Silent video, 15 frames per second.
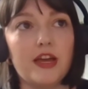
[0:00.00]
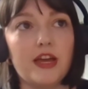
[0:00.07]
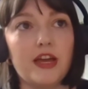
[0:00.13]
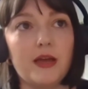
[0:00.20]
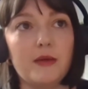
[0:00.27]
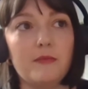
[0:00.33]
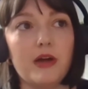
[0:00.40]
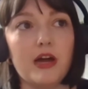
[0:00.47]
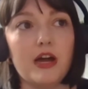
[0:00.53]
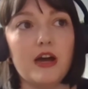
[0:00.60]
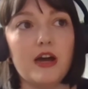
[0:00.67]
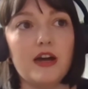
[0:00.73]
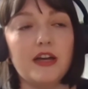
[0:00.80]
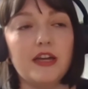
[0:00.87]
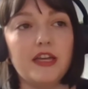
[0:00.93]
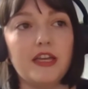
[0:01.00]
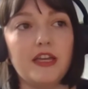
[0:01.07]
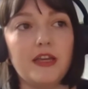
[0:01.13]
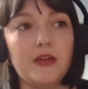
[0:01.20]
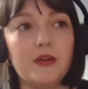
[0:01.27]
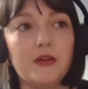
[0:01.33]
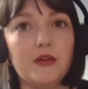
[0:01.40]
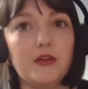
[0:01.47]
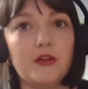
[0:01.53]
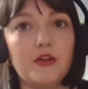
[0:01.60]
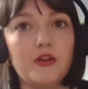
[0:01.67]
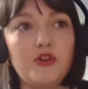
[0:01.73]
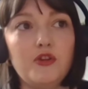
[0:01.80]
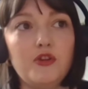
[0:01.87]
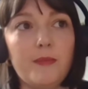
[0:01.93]
I
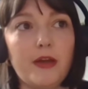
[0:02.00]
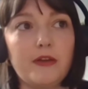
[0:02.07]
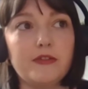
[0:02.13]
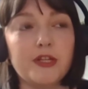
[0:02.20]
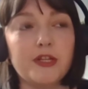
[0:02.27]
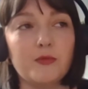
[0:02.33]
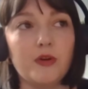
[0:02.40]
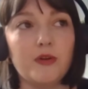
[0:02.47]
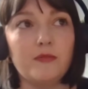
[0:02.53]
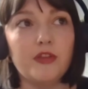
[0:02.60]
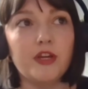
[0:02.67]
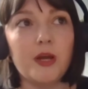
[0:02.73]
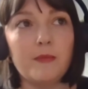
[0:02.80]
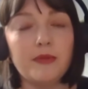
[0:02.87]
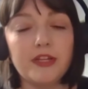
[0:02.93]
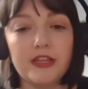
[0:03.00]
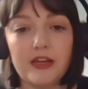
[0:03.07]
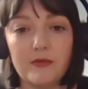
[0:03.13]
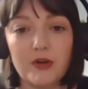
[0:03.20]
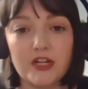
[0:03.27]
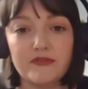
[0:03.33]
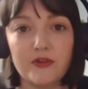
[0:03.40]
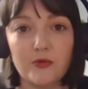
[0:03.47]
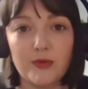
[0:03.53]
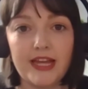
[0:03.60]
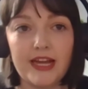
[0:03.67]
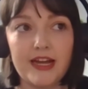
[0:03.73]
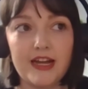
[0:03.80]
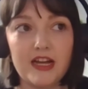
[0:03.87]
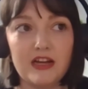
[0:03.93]
knew about it. The company that I worked for, we
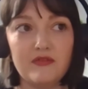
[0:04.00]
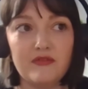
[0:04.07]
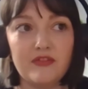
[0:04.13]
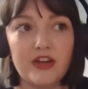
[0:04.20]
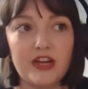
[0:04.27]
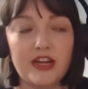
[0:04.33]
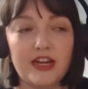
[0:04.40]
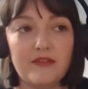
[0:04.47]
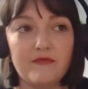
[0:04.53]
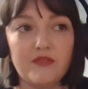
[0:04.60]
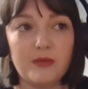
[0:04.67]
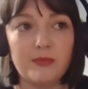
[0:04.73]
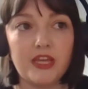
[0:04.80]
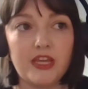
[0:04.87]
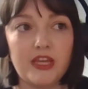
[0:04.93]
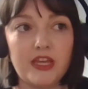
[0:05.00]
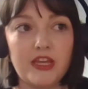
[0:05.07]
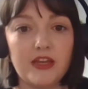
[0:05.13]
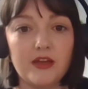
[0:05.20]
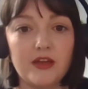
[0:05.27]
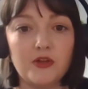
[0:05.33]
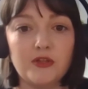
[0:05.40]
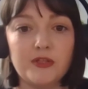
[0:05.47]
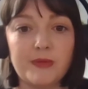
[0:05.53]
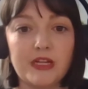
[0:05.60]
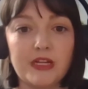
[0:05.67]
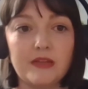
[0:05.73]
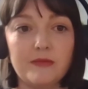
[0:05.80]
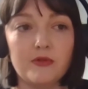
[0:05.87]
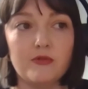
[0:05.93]
have an MVP who's been
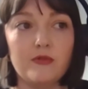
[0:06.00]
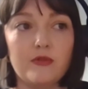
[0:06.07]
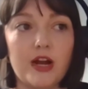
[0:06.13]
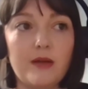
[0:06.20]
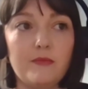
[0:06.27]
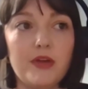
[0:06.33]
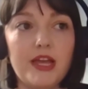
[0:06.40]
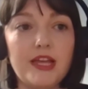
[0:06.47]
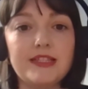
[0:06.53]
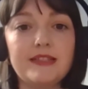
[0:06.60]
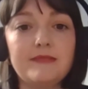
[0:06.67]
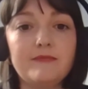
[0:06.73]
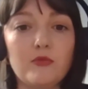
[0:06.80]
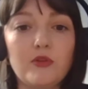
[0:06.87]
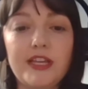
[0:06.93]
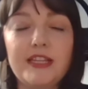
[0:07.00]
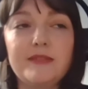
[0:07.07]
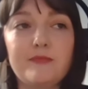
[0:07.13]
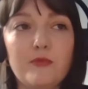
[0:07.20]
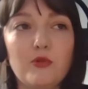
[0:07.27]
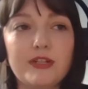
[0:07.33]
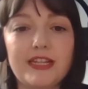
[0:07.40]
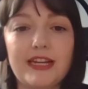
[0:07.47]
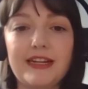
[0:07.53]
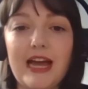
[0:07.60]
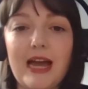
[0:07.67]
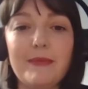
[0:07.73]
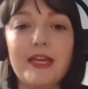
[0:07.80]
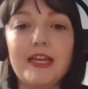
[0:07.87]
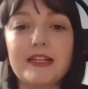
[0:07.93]
in the program. He's more
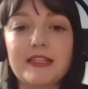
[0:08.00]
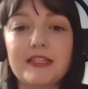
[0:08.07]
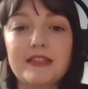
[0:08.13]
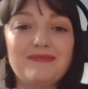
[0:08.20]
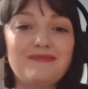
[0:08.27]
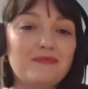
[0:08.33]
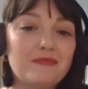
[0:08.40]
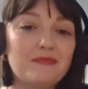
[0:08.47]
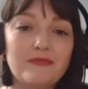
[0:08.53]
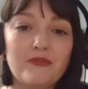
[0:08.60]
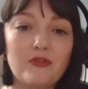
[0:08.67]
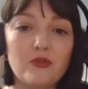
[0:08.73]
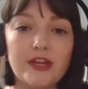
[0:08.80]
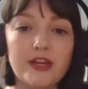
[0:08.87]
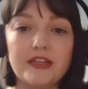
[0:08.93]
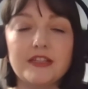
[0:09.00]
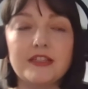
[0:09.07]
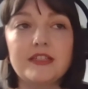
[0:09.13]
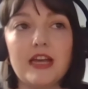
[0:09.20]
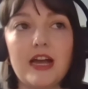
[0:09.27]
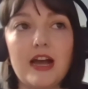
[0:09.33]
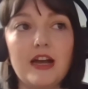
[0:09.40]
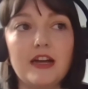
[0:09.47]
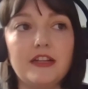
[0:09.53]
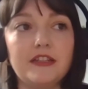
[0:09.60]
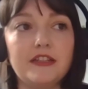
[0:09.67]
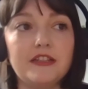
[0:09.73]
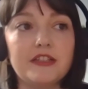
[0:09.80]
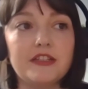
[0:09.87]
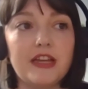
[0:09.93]
dynamics focused
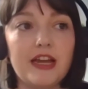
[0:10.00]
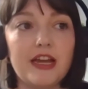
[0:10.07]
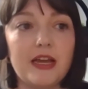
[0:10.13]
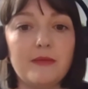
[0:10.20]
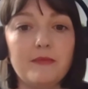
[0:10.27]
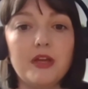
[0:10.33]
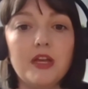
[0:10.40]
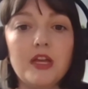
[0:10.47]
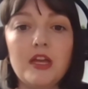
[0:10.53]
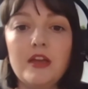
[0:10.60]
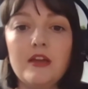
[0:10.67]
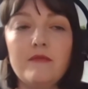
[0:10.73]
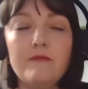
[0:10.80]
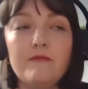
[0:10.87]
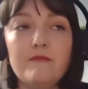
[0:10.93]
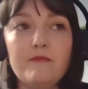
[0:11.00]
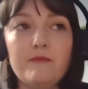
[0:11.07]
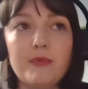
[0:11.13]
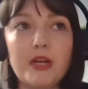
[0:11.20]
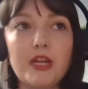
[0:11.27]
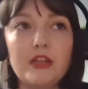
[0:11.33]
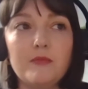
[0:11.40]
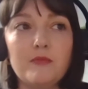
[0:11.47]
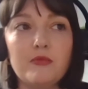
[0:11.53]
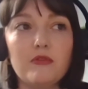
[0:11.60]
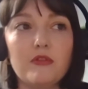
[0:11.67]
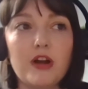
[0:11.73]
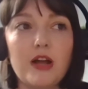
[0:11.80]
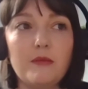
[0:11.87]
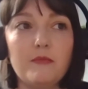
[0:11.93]
and been in the
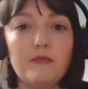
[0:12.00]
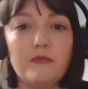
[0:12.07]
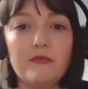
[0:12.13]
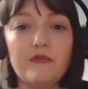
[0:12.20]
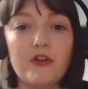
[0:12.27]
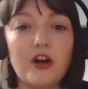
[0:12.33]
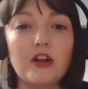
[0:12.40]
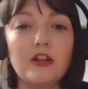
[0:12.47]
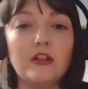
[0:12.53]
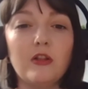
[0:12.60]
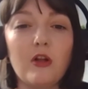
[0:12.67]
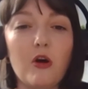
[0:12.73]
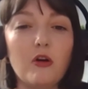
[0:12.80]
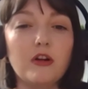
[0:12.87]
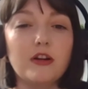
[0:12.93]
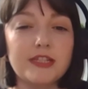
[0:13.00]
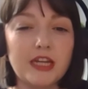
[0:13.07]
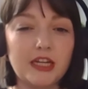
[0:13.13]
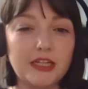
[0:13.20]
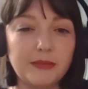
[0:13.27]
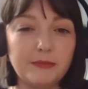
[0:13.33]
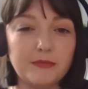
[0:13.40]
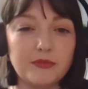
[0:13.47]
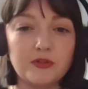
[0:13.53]
program for a long time.